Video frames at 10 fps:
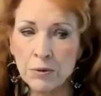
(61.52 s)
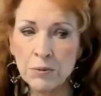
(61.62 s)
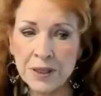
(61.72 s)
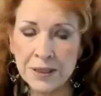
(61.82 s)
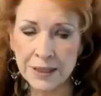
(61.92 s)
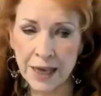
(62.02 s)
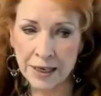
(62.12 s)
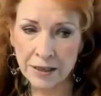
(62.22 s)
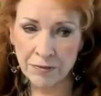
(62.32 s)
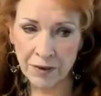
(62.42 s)
he will be
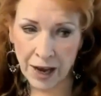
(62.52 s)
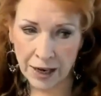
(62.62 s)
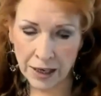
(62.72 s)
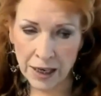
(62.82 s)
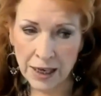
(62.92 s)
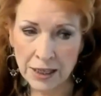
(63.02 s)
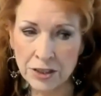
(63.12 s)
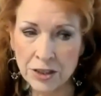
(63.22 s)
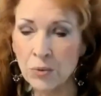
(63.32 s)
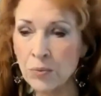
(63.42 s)
sanctified.
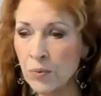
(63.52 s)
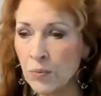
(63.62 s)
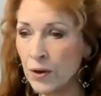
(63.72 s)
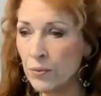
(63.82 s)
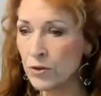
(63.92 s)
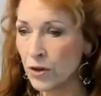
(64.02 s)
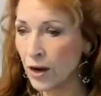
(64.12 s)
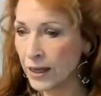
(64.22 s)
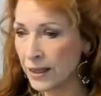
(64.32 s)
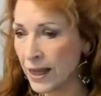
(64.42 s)
And so we were
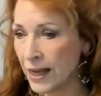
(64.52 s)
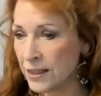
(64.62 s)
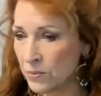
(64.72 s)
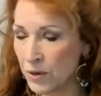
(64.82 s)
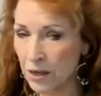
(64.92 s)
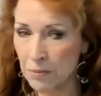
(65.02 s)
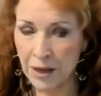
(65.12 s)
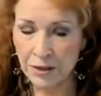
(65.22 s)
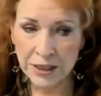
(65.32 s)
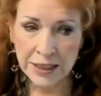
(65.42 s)
talking last week
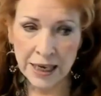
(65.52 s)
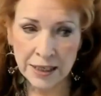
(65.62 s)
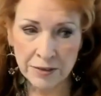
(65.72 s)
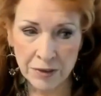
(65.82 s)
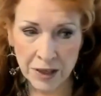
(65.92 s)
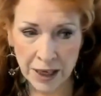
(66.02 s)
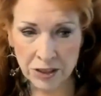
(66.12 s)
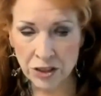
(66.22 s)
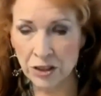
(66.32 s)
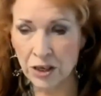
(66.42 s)
about the
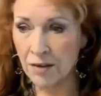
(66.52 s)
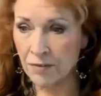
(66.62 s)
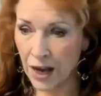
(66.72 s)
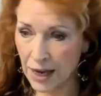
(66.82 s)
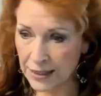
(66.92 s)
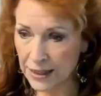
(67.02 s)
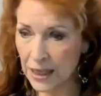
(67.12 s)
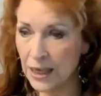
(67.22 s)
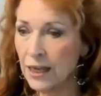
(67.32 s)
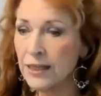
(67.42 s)
sanctification of us,
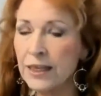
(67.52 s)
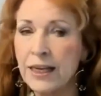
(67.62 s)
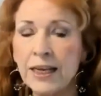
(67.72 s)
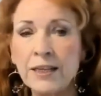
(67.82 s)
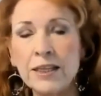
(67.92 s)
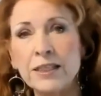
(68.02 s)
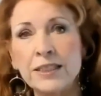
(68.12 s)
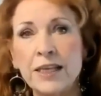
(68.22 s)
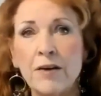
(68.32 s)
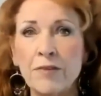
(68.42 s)
that in the
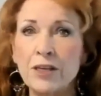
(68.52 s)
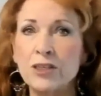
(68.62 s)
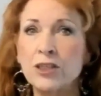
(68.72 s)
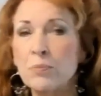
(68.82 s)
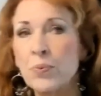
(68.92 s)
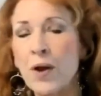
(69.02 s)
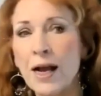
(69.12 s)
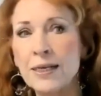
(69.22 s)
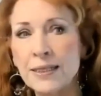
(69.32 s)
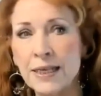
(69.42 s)
salvation
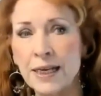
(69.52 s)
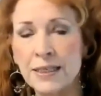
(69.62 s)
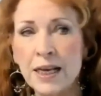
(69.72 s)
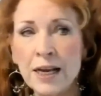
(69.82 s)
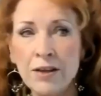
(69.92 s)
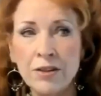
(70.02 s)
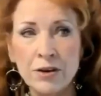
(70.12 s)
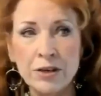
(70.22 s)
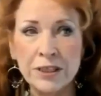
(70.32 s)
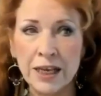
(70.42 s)
process,
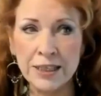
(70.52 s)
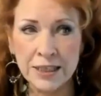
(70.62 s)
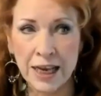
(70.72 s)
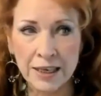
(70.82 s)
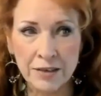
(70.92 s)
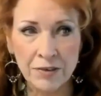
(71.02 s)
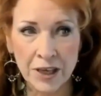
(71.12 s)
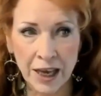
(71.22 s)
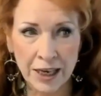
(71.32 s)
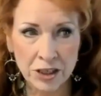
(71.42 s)
there is a
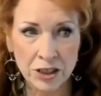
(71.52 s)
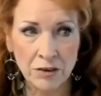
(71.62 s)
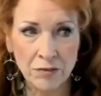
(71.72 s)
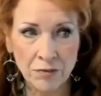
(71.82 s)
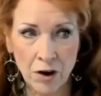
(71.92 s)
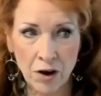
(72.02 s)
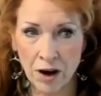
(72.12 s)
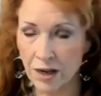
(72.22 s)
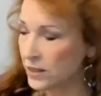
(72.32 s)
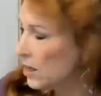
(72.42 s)
sanctification
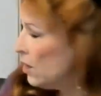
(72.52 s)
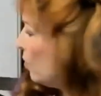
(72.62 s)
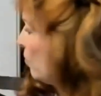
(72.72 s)
for us.